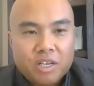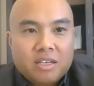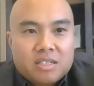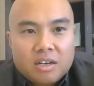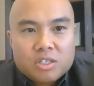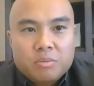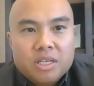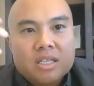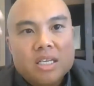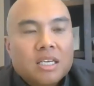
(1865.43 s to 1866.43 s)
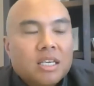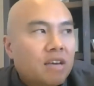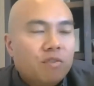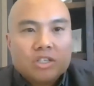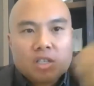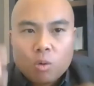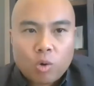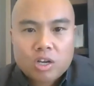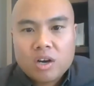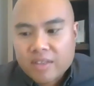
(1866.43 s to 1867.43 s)
Because ultimately, if you're still
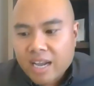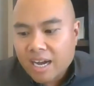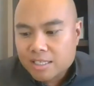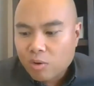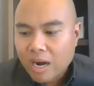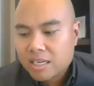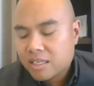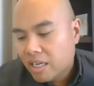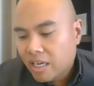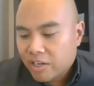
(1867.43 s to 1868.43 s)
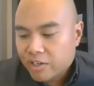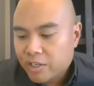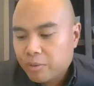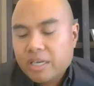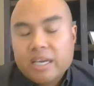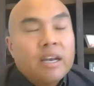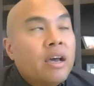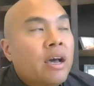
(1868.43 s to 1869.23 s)
working on the contract, you're doing it.